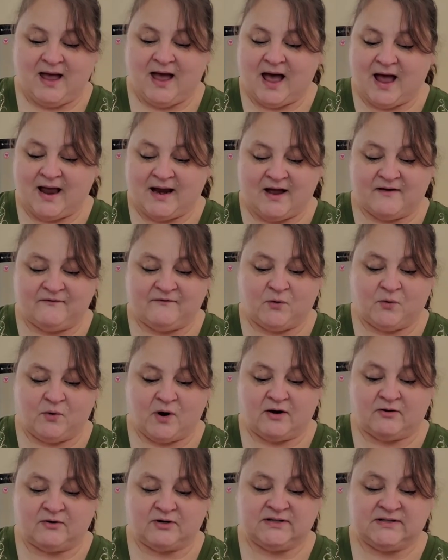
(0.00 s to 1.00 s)
I got
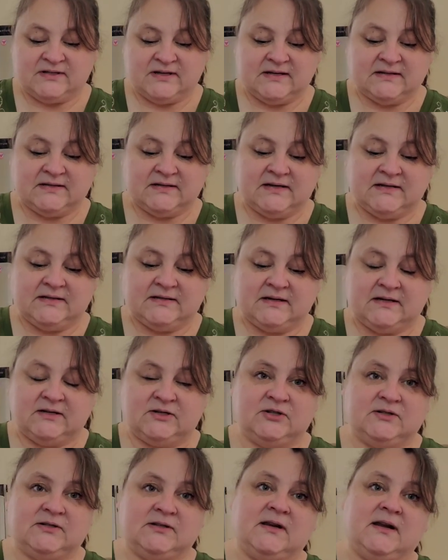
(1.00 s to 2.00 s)
460
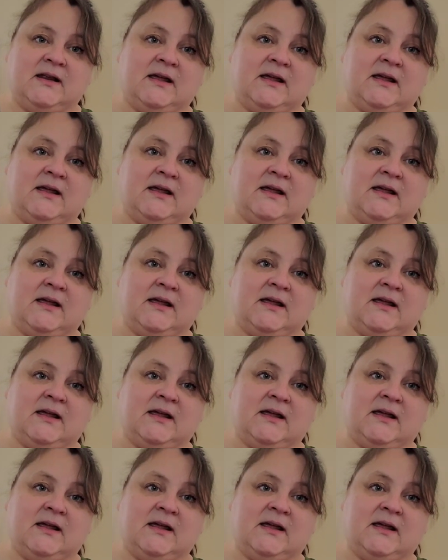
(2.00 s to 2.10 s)
stitches in